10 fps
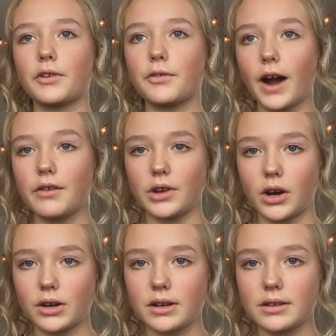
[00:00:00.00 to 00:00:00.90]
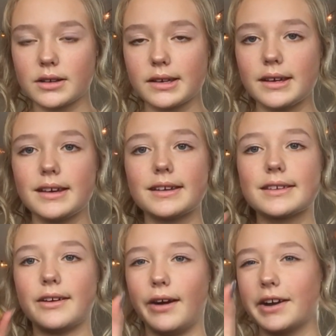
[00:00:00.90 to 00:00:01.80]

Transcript: for $5. So